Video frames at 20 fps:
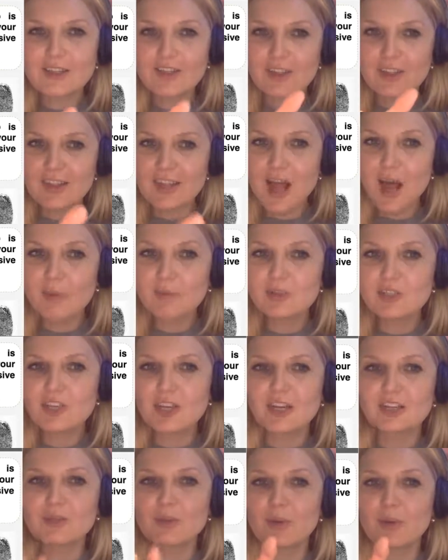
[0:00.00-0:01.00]
the
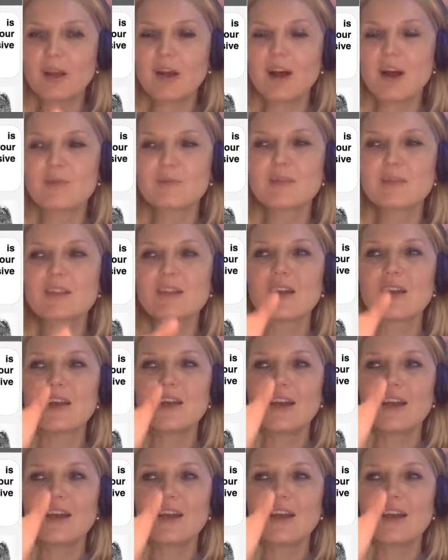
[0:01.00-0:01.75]
subject becomes